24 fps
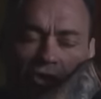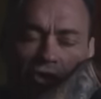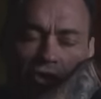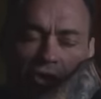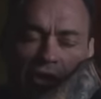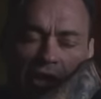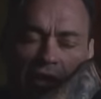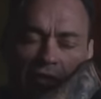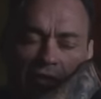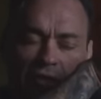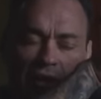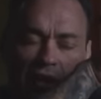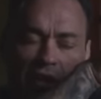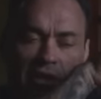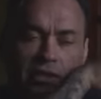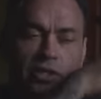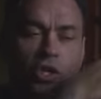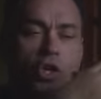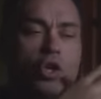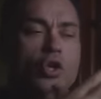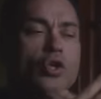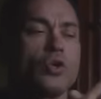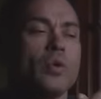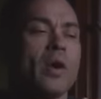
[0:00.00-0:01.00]
is your defense,
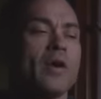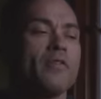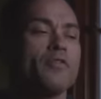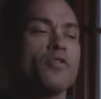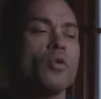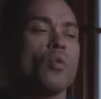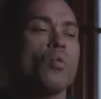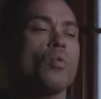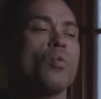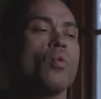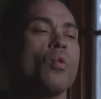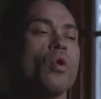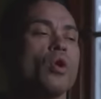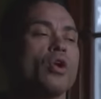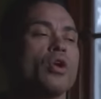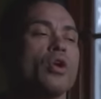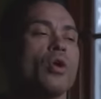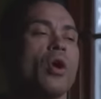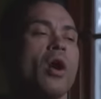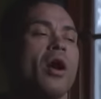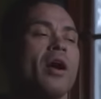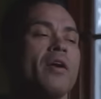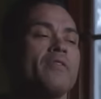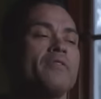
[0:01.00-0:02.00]
you have to work
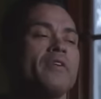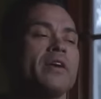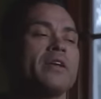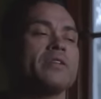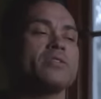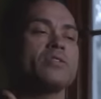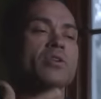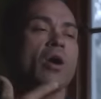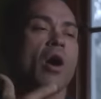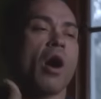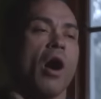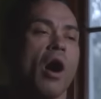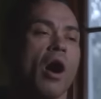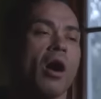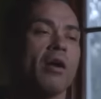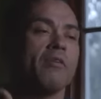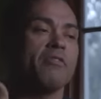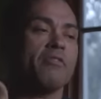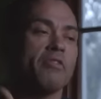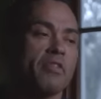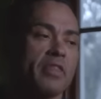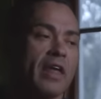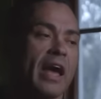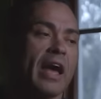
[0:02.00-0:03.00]
your offense
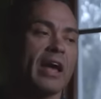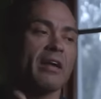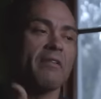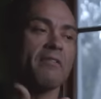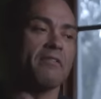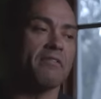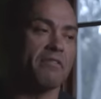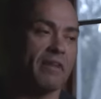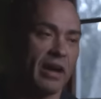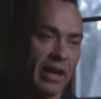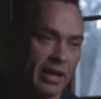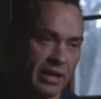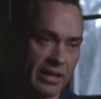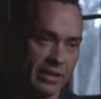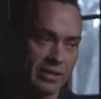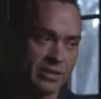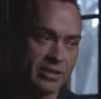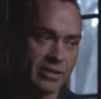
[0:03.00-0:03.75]
off that fighting